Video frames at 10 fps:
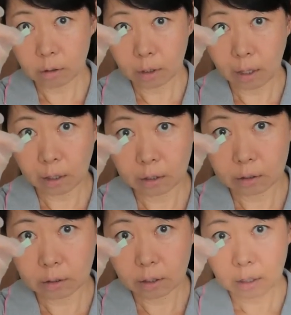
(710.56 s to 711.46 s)
Okay.
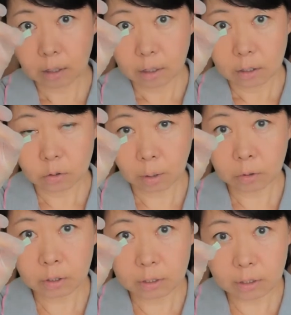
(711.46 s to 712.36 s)
So I'm
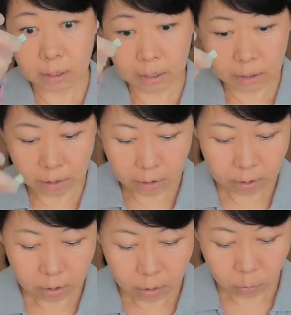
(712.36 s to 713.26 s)
going to see
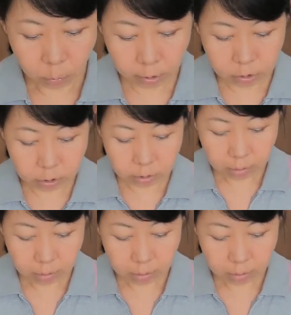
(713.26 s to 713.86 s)
which